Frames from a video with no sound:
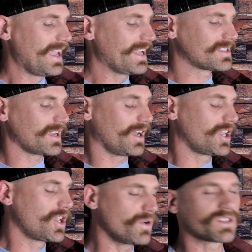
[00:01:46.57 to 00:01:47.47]
It's a
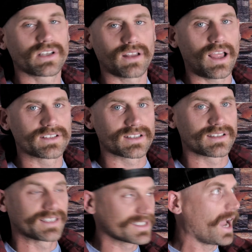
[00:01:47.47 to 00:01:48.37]
huge
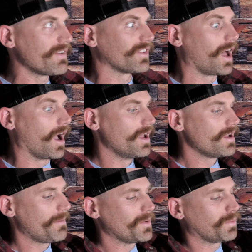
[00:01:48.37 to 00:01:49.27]
design flaw.
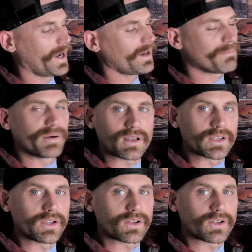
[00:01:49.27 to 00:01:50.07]
I mean, why not put a little